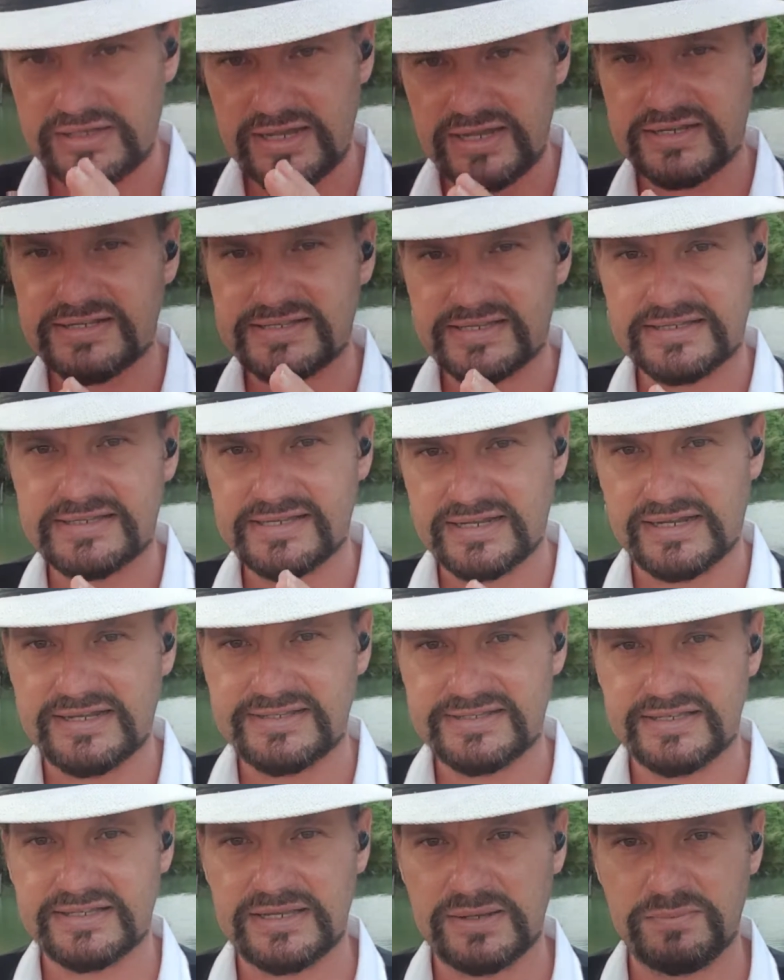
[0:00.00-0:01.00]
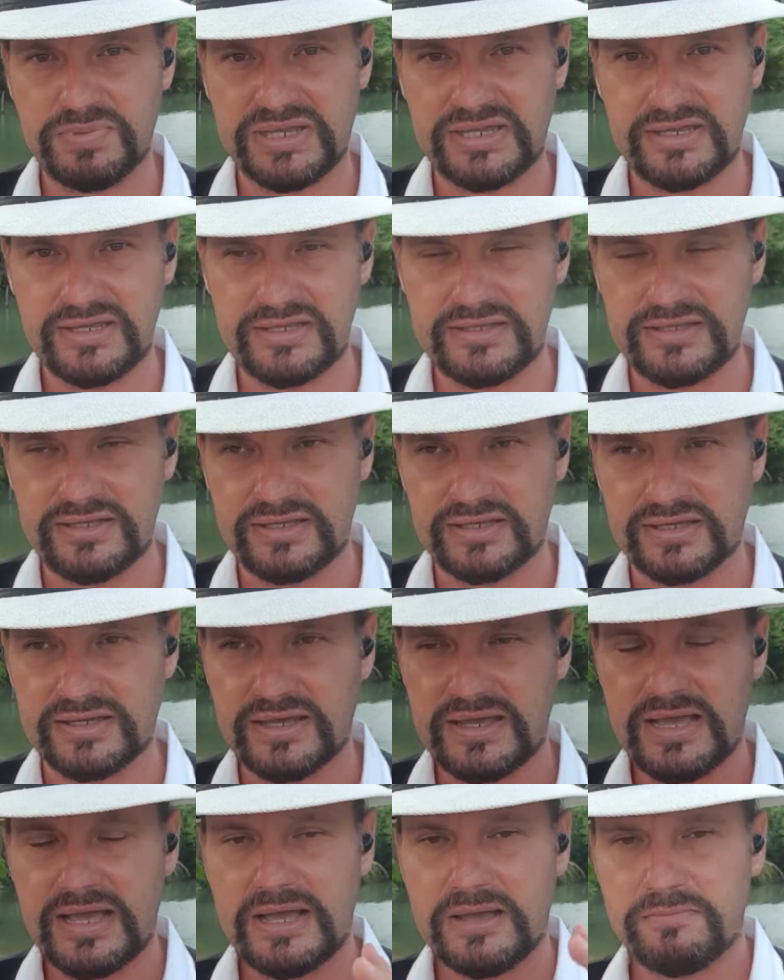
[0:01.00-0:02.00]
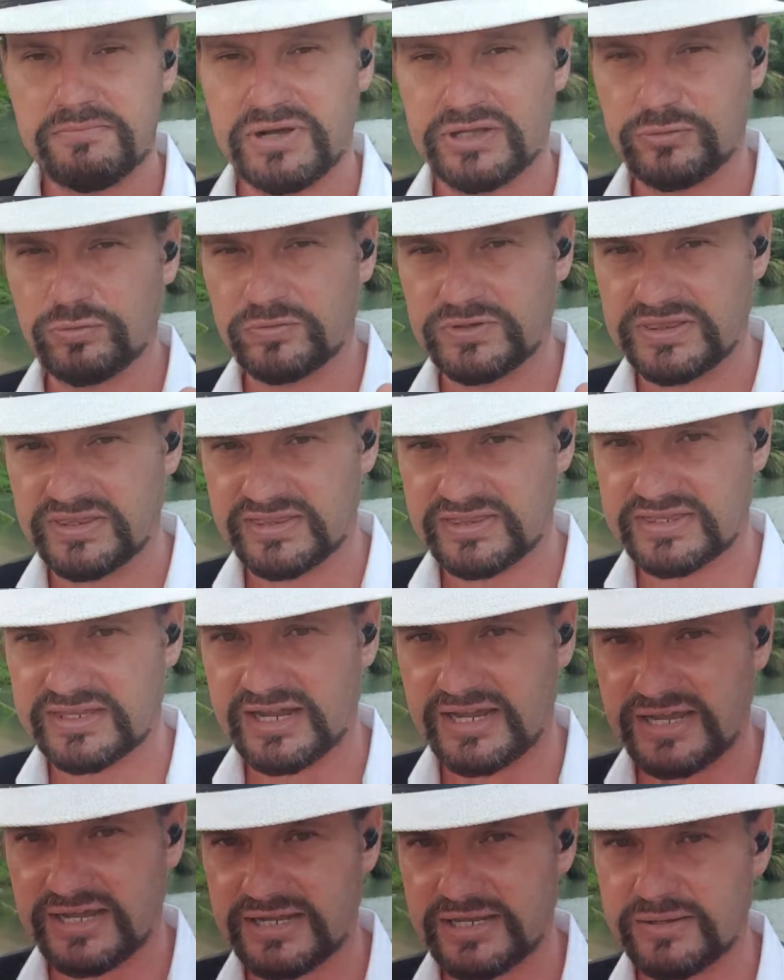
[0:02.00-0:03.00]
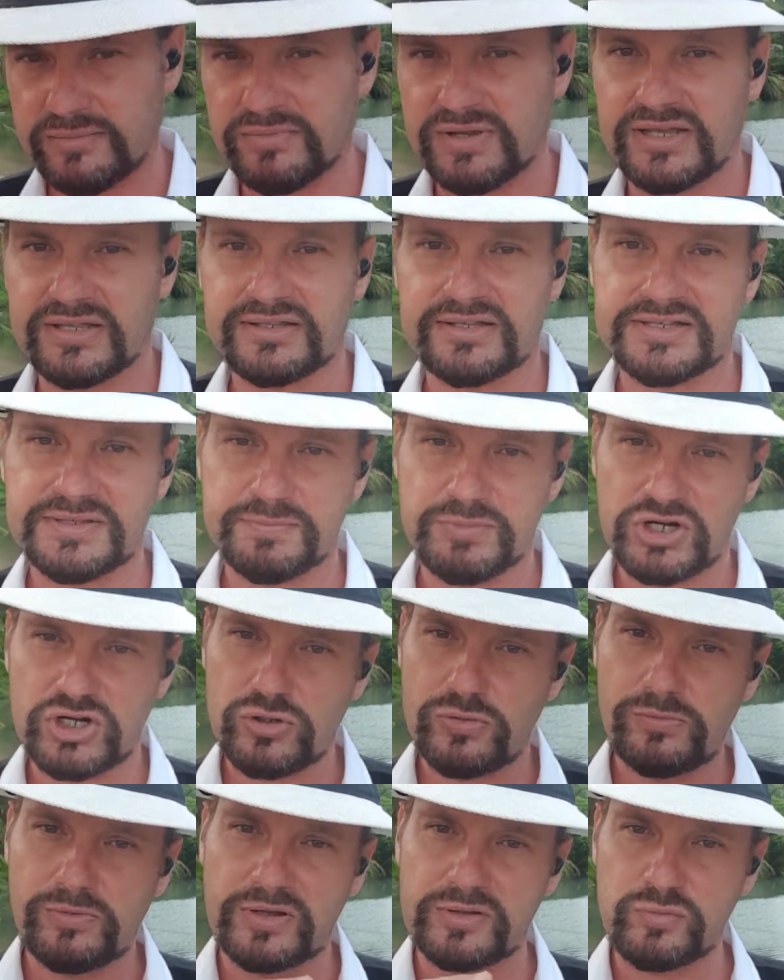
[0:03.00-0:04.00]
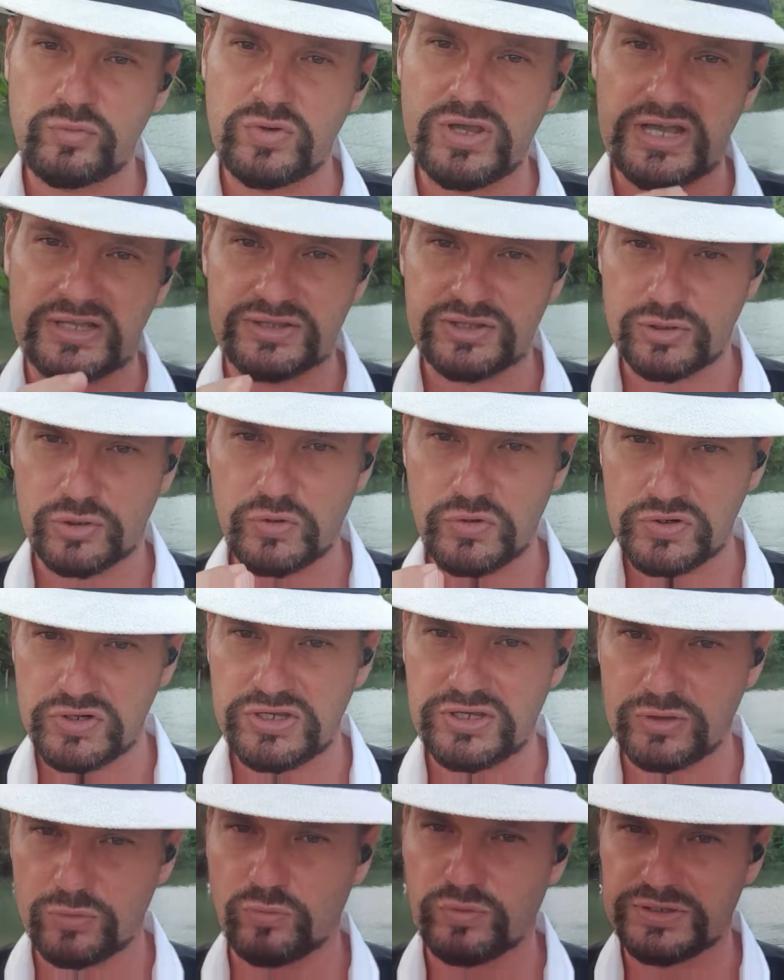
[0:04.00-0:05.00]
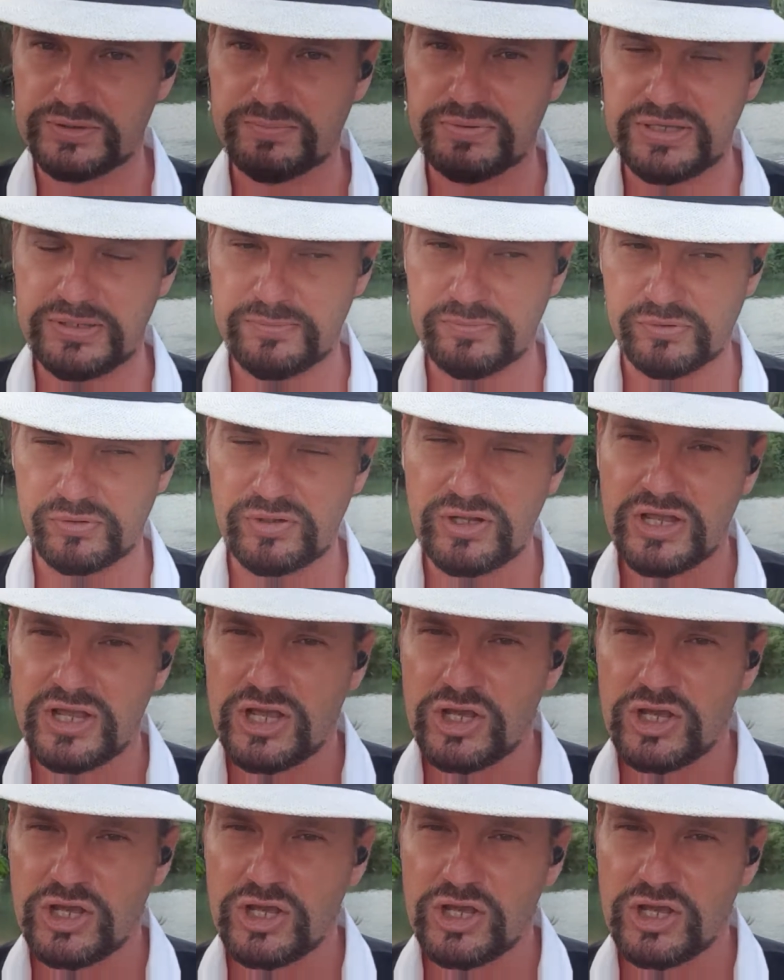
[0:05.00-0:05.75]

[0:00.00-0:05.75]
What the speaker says: exercise in the beginning, but with time, and especially when we are talking with people,